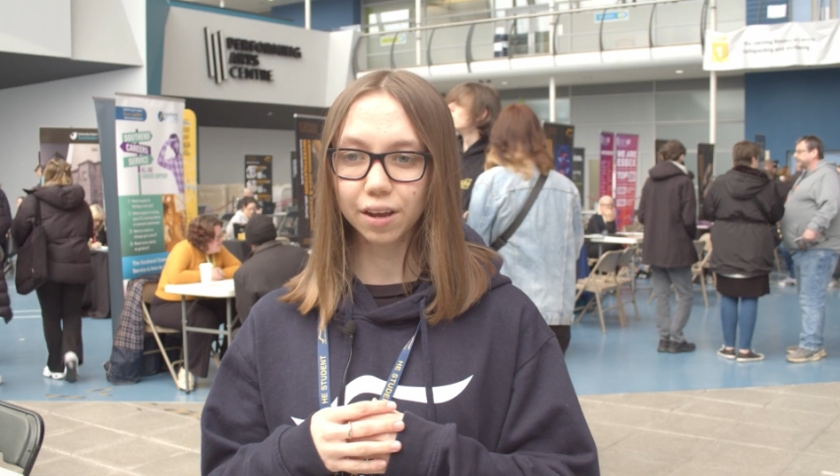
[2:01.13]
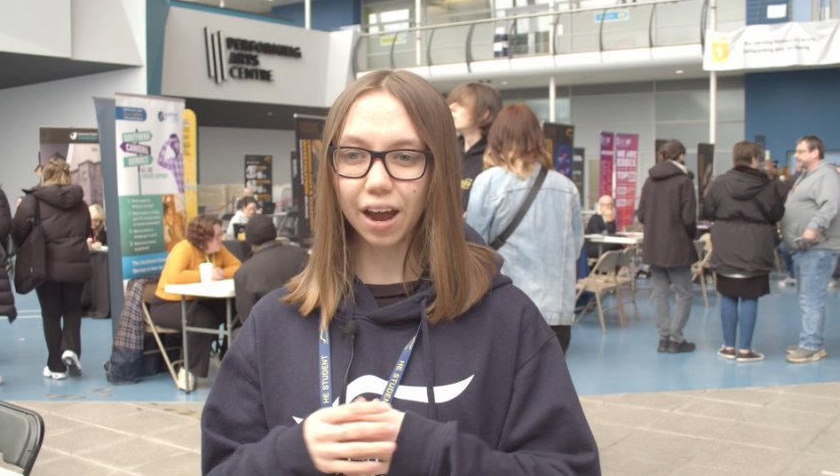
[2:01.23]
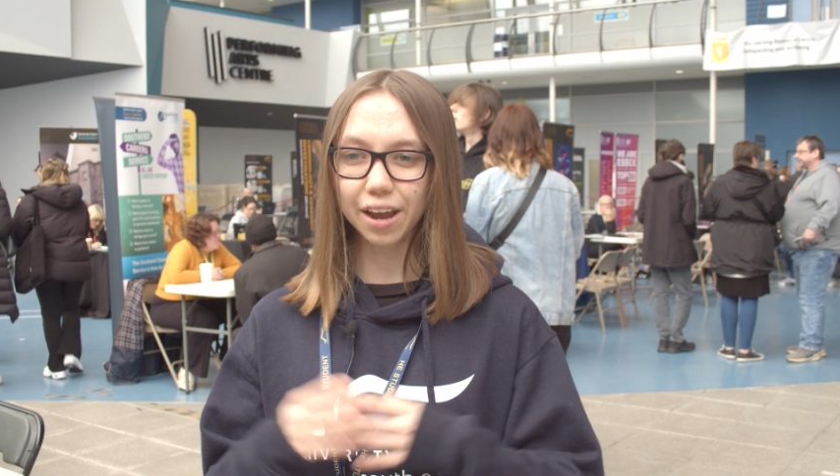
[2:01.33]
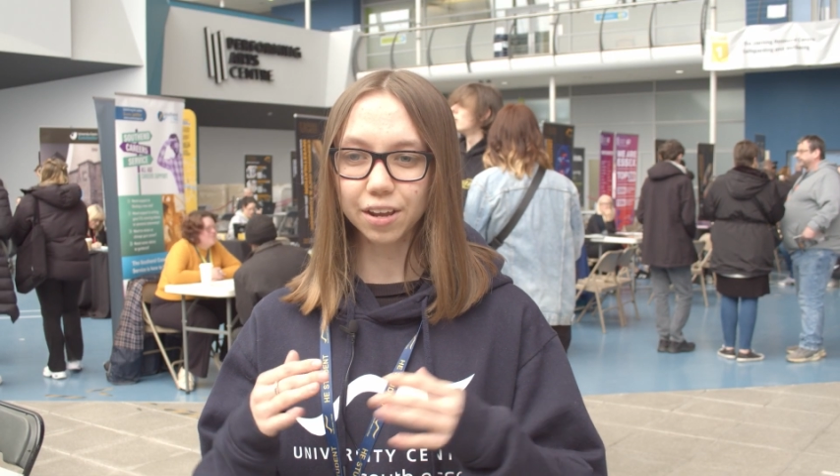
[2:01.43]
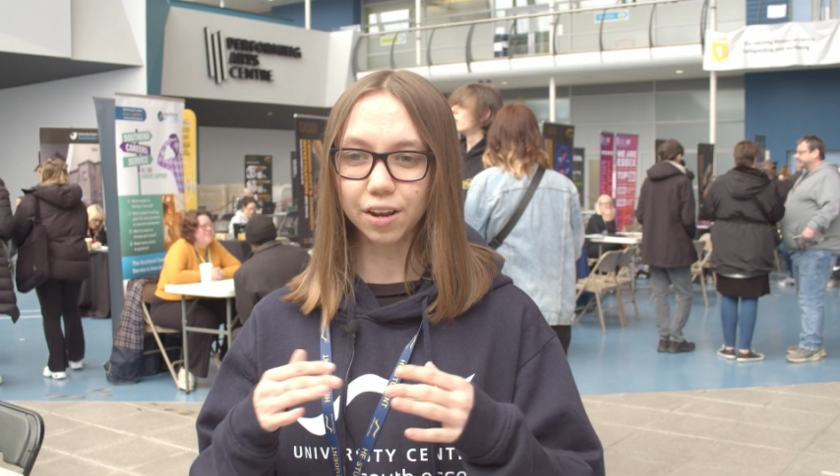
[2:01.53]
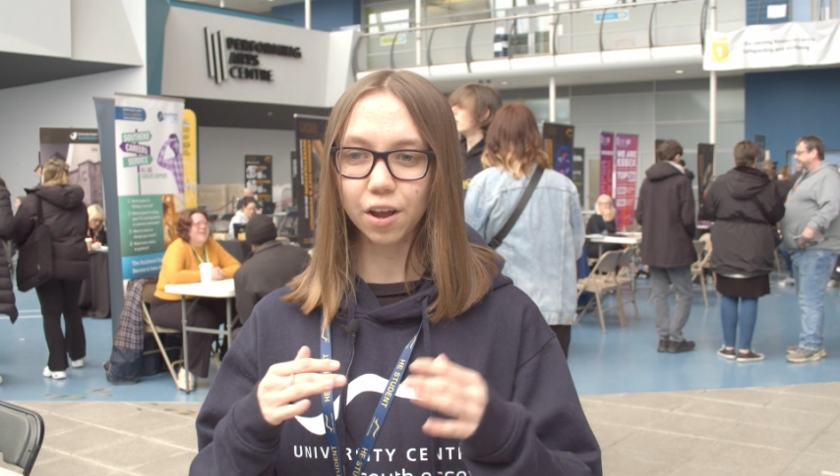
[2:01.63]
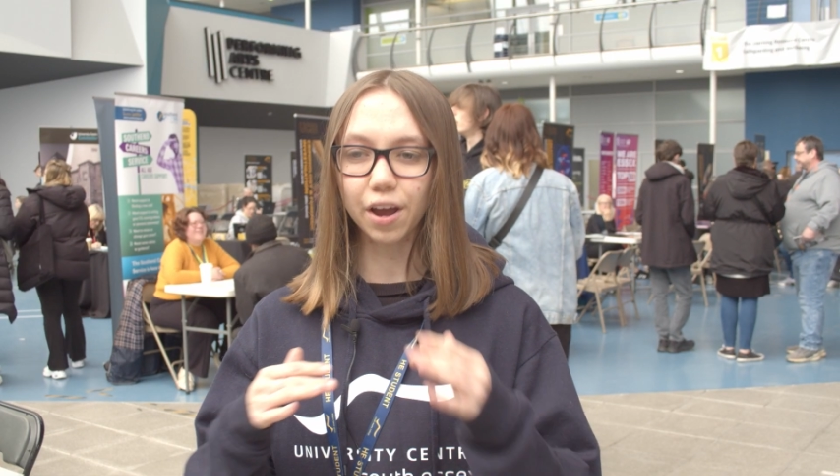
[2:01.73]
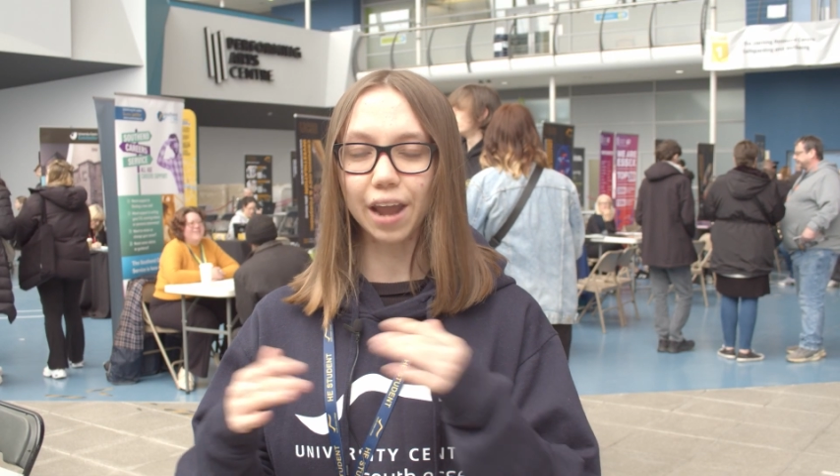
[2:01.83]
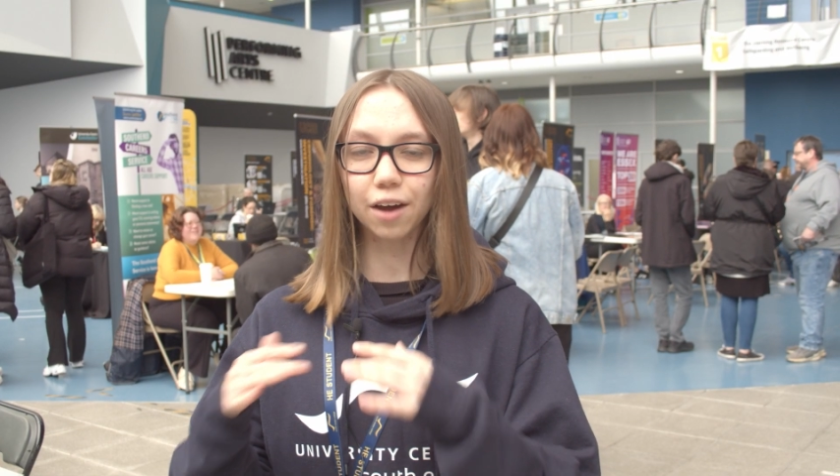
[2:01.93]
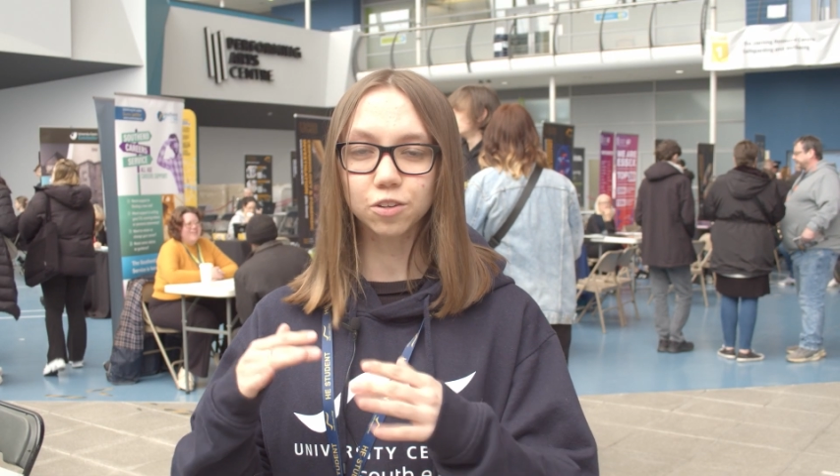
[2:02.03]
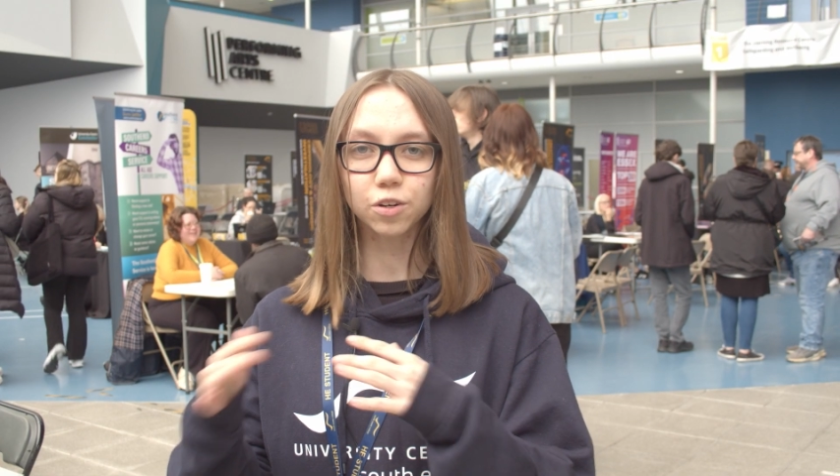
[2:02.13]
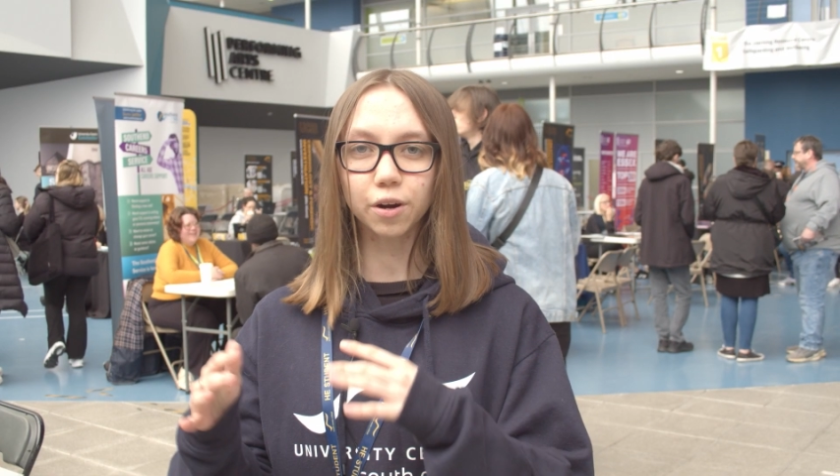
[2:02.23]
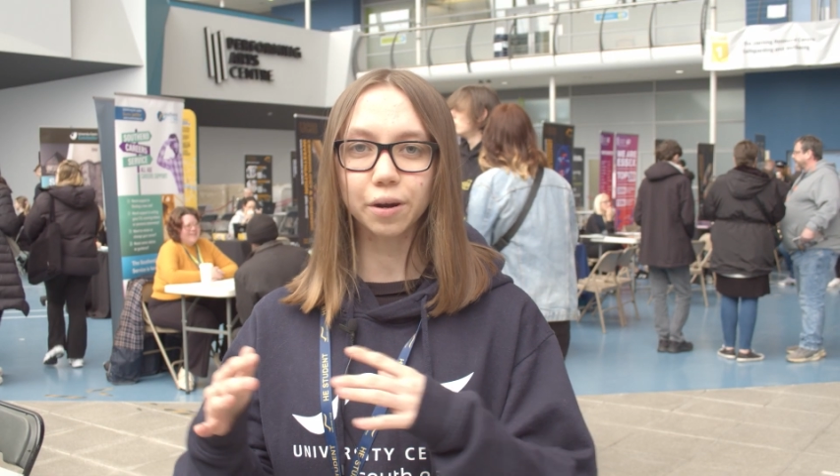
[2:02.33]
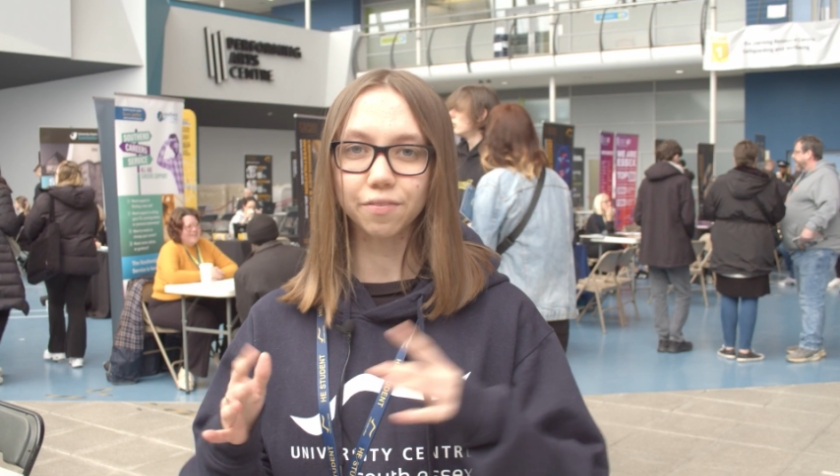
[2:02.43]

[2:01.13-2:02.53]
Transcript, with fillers: kind of learn how to grow, and I